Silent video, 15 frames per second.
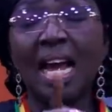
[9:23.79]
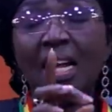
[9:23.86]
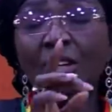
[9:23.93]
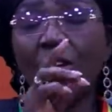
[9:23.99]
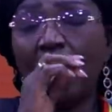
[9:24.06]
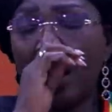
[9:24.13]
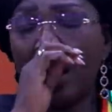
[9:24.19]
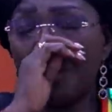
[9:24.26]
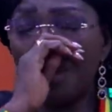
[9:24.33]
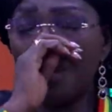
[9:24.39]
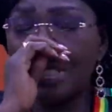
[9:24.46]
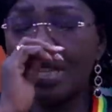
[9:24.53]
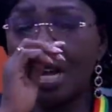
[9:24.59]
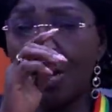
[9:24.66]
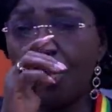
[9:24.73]
mo de me
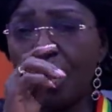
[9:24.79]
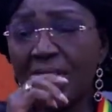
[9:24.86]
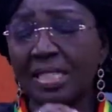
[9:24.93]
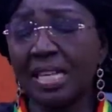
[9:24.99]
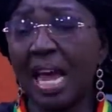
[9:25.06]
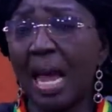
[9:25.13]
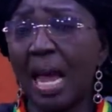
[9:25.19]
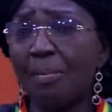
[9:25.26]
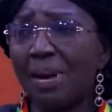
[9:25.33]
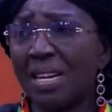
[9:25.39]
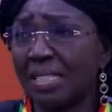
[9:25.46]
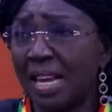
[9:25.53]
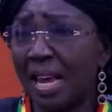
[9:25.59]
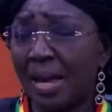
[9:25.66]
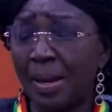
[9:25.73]
say we say e ba
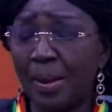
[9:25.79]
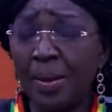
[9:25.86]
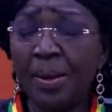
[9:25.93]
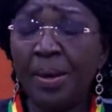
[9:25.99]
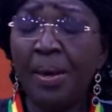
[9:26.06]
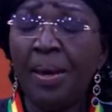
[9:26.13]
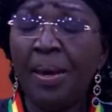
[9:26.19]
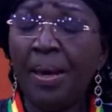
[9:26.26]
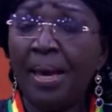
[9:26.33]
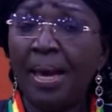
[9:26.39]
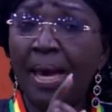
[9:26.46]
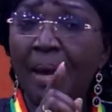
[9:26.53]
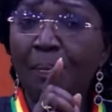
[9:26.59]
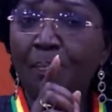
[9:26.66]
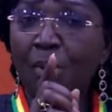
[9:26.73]
say
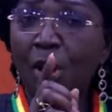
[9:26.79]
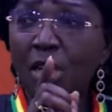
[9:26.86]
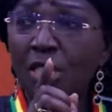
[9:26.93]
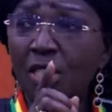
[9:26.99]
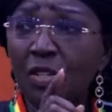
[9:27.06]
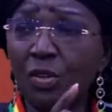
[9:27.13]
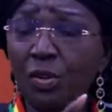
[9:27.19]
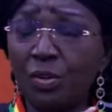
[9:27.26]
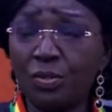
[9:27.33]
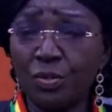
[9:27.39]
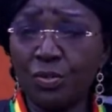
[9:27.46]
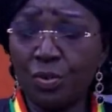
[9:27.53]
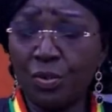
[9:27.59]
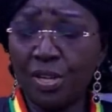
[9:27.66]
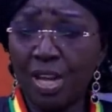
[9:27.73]
plot no
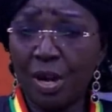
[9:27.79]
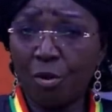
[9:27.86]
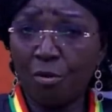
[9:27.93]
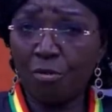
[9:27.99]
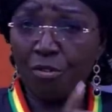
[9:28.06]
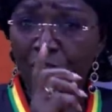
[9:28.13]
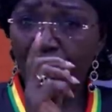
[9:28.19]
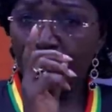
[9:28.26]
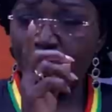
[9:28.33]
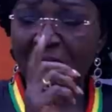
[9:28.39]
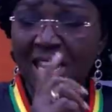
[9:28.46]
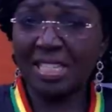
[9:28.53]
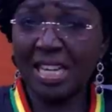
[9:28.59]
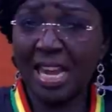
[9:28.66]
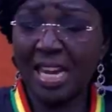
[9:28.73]
so ye kwohwehwem na
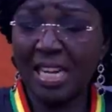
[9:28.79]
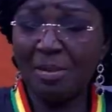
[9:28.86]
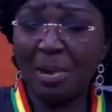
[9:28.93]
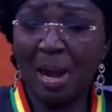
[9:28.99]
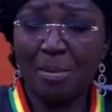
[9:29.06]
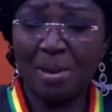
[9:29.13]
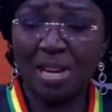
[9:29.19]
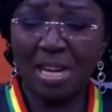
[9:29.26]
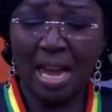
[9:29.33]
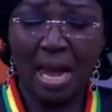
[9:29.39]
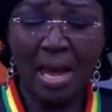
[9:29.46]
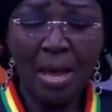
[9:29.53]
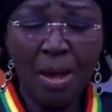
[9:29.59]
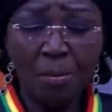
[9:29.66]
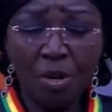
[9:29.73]
say ye ne ma media
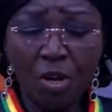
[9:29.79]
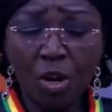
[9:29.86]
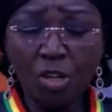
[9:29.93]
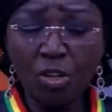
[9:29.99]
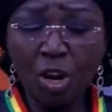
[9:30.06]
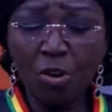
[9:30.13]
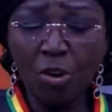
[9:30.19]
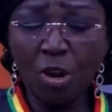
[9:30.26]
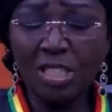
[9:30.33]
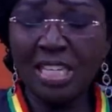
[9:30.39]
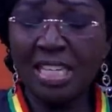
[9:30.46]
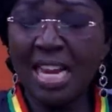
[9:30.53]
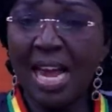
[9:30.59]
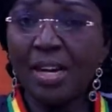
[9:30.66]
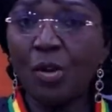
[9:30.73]
because doc or the
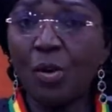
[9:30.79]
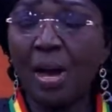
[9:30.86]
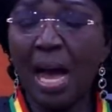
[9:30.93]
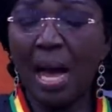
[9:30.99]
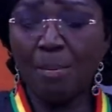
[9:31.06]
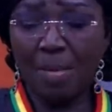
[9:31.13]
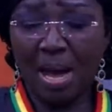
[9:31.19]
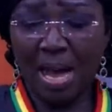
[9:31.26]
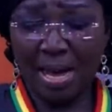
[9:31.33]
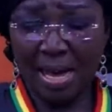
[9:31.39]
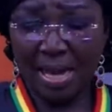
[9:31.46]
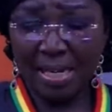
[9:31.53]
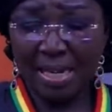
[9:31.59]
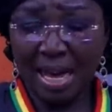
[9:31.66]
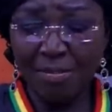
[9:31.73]
dino ama
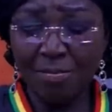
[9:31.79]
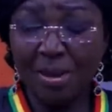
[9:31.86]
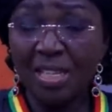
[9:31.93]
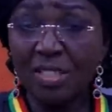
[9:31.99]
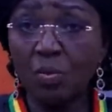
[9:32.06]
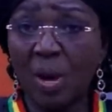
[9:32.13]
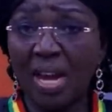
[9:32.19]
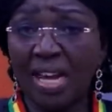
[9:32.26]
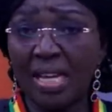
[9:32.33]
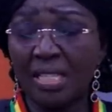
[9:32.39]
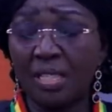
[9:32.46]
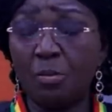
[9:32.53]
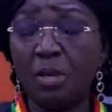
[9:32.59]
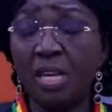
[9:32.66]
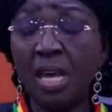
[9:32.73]
government workers
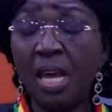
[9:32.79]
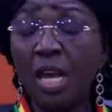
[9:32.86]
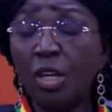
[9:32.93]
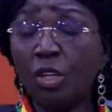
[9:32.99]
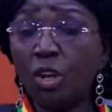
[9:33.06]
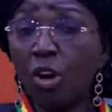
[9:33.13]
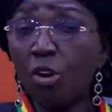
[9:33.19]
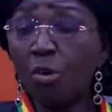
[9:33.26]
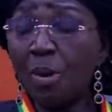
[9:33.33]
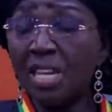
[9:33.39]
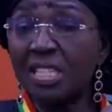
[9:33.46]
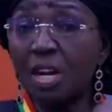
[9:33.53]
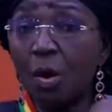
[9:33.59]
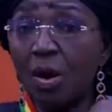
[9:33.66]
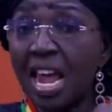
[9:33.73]
be
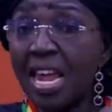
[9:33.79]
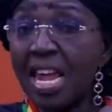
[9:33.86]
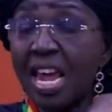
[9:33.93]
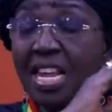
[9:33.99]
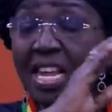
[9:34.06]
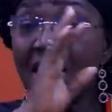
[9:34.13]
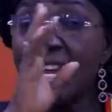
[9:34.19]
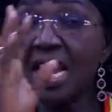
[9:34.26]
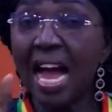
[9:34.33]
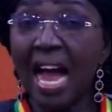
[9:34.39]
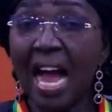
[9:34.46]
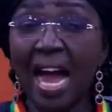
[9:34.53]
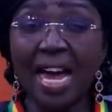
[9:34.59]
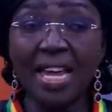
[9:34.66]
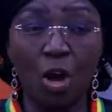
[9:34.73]
document o ye ye
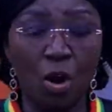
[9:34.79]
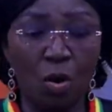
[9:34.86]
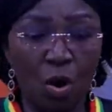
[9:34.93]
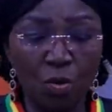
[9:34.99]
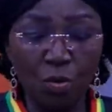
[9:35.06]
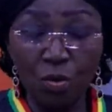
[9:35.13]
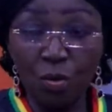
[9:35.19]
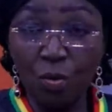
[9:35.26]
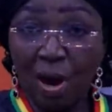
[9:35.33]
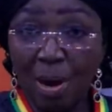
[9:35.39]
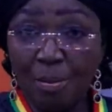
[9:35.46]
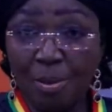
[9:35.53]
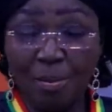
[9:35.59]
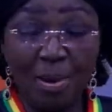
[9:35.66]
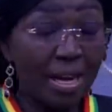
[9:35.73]
nyina ye ono
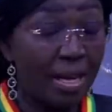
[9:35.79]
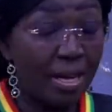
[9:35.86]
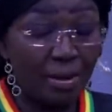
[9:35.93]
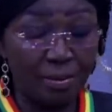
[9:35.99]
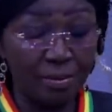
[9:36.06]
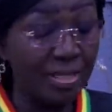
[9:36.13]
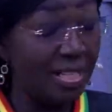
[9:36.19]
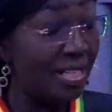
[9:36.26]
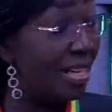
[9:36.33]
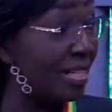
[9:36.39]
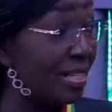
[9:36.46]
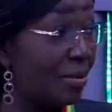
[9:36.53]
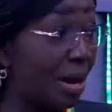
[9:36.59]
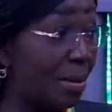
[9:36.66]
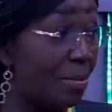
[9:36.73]
Kwame Michael within as
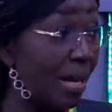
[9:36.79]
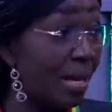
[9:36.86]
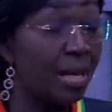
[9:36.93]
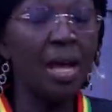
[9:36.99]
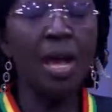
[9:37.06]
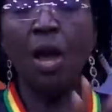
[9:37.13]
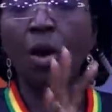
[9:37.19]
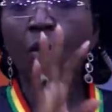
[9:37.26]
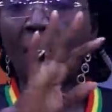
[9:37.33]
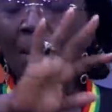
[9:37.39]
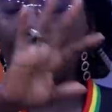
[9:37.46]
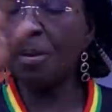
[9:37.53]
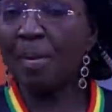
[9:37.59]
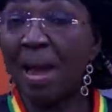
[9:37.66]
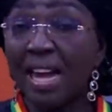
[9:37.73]
Kwame Michael
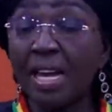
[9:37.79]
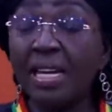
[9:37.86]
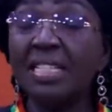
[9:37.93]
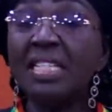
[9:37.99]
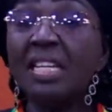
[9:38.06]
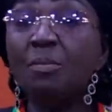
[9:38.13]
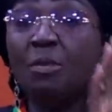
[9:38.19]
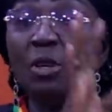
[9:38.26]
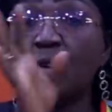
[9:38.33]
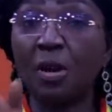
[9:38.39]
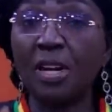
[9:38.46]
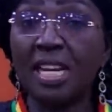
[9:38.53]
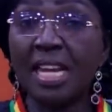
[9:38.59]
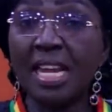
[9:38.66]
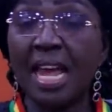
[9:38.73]
Kwame Michael dim no
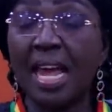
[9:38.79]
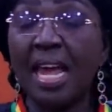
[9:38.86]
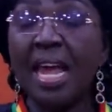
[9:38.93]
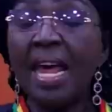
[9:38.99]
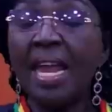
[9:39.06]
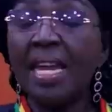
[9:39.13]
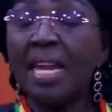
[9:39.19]
de ye ne